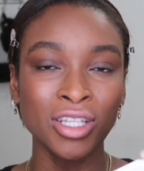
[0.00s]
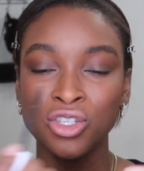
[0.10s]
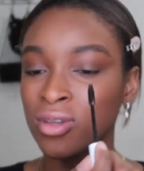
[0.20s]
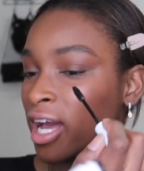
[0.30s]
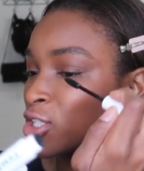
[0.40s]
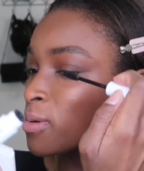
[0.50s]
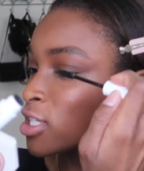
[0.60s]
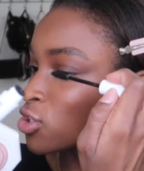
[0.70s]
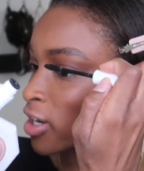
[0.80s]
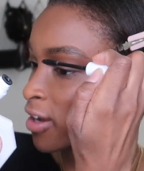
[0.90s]
Do you catch my
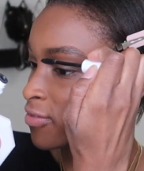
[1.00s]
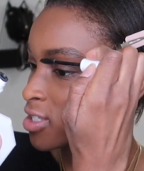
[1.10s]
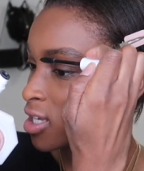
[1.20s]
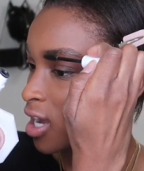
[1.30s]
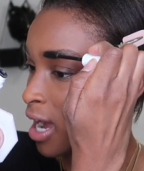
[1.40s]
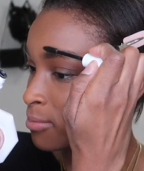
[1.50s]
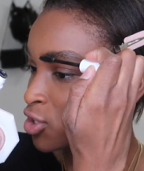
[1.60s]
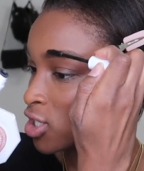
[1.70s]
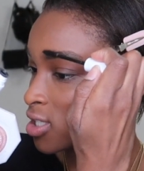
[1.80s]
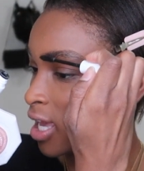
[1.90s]
drift? I'm
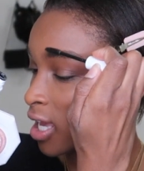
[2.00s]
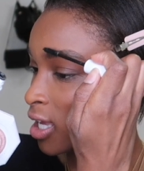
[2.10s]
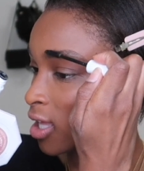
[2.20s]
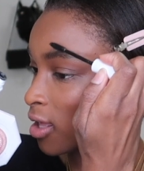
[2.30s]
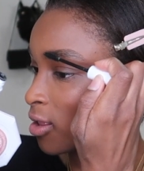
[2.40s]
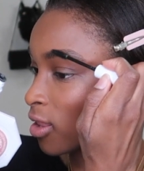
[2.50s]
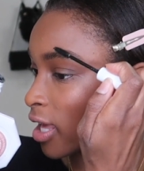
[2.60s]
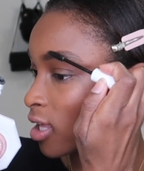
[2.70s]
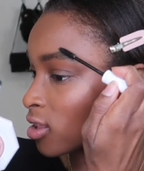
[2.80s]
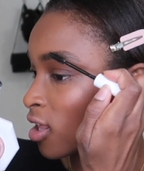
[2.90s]
just saying,
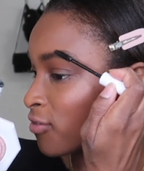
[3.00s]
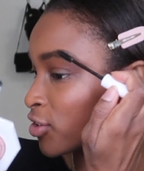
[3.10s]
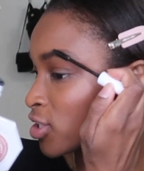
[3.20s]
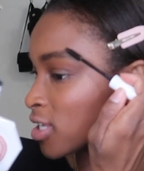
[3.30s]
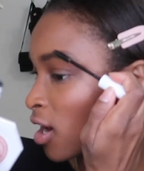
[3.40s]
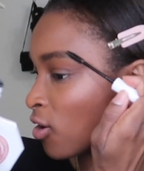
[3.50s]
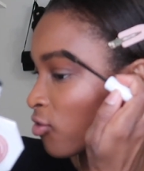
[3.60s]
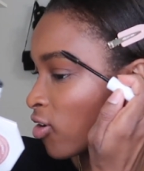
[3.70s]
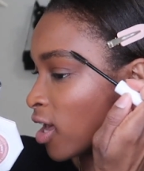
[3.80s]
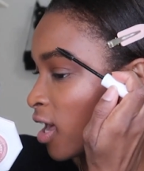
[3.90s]
like, love
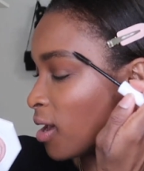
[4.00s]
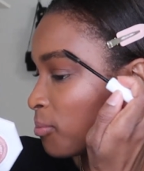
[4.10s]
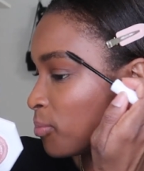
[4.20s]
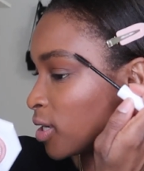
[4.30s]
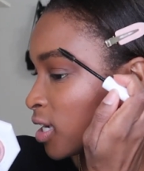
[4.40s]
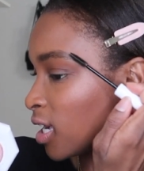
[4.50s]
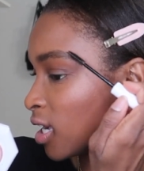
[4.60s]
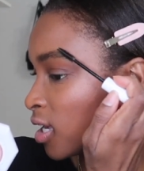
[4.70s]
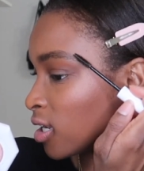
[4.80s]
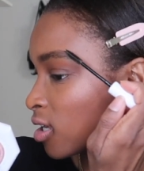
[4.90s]
yourself and
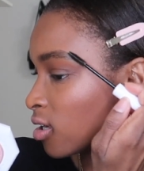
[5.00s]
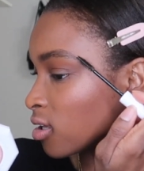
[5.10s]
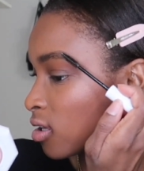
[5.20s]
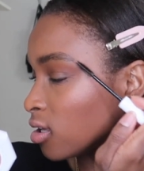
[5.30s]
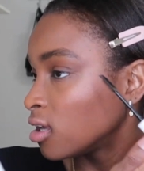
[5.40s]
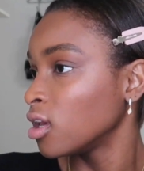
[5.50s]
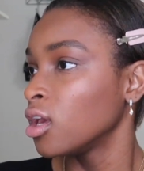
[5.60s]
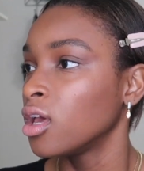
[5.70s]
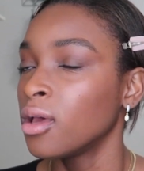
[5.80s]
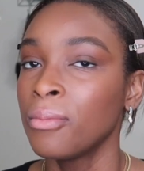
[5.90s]
be
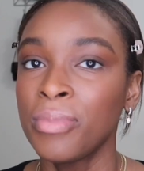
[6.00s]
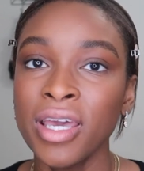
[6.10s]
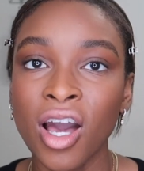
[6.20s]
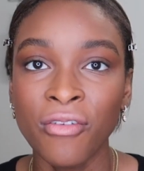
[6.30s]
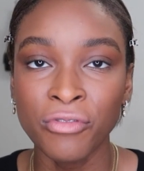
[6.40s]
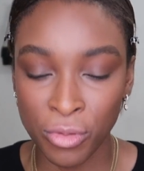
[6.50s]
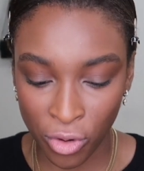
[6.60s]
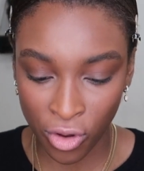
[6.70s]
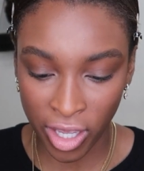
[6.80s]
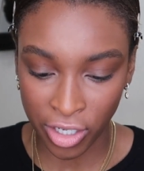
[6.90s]

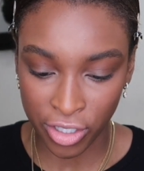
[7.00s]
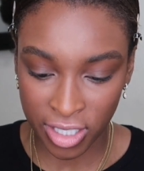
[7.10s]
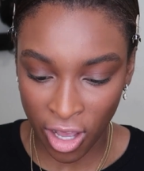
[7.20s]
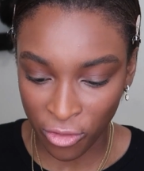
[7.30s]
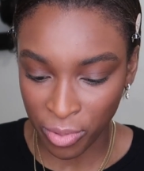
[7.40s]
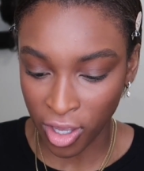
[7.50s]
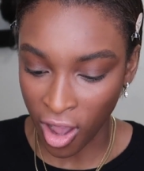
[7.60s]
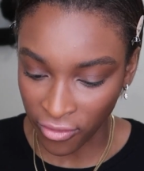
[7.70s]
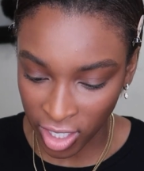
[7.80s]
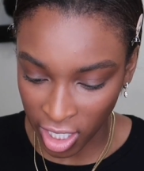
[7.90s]
comfortable in yourself, be
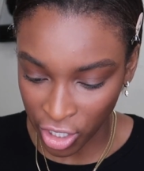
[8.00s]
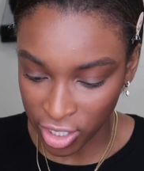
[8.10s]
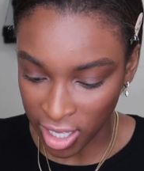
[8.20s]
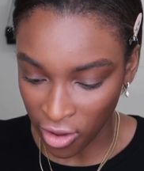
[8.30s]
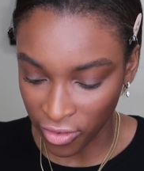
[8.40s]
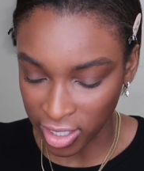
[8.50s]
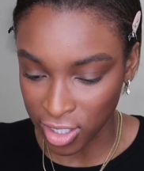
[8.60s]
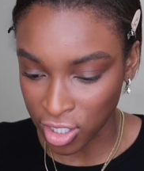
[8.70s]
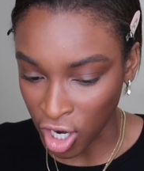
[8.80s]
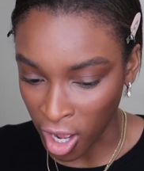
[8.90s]
confident in yourself, and
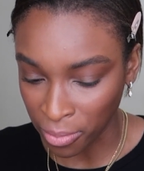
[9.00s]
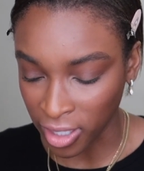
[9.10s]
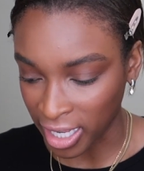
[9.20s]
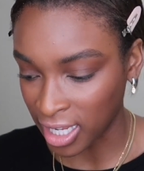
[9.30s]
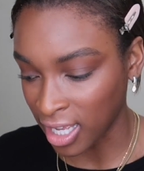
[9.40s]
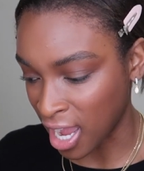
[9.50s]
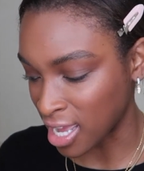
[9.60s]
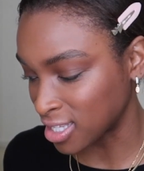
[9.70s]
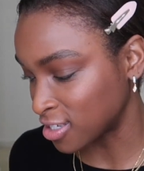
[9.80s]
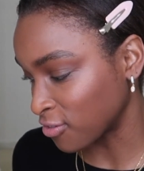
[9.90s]
stop letting
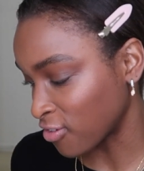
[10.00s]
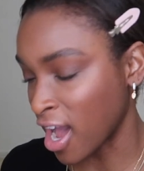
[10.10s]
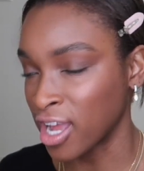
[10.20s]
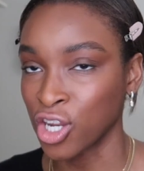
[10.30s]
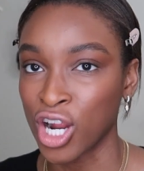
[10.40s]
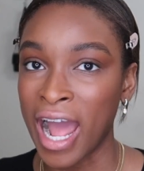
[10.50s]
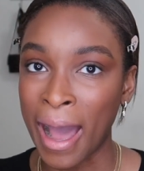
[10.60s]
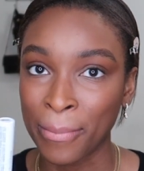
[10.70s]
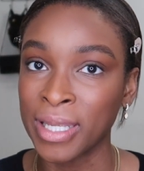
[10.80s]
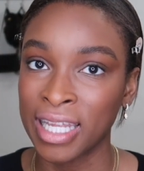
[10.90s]
guys define your
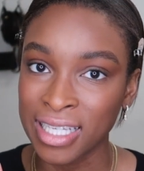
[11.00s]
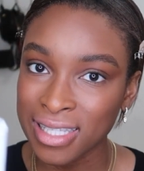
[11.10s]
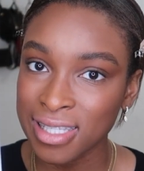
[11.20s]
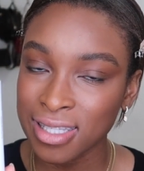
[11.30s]
happiness.